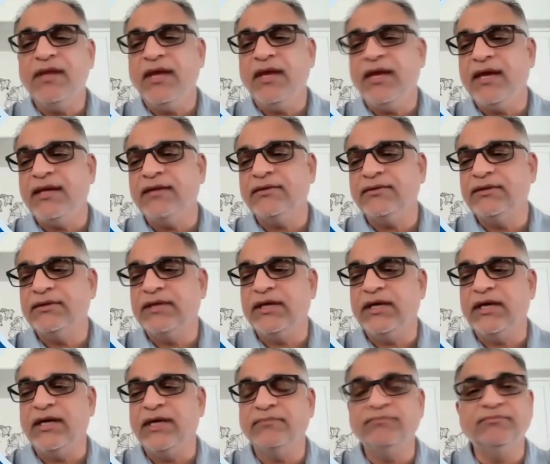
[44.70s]
And
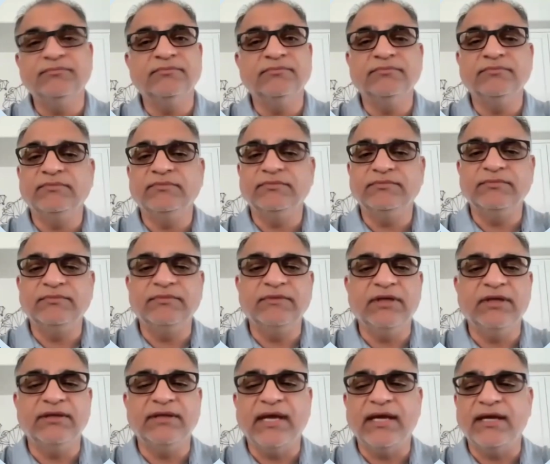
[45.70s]
uh,
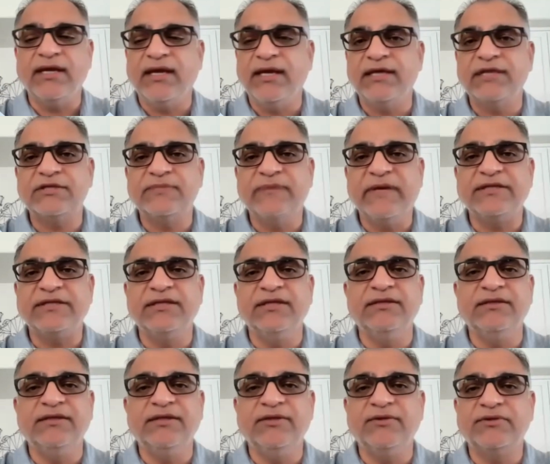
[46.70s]
and like I
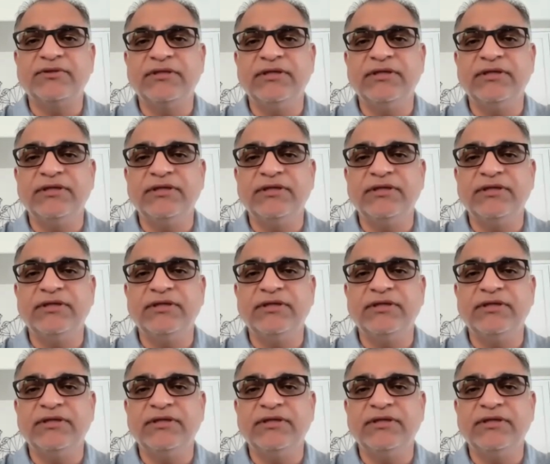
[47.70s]
expected, you know,